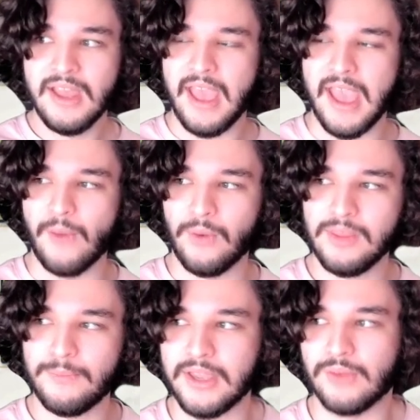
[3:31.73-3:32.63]
And one of the
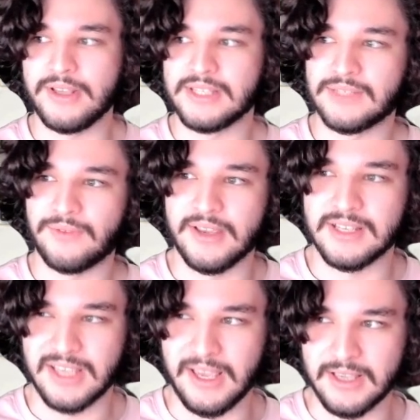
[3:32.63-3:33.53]
big reasons for
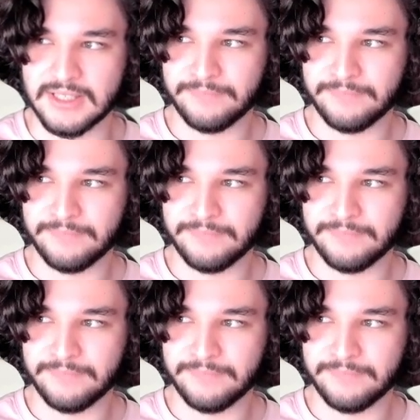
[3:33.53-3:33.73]
this is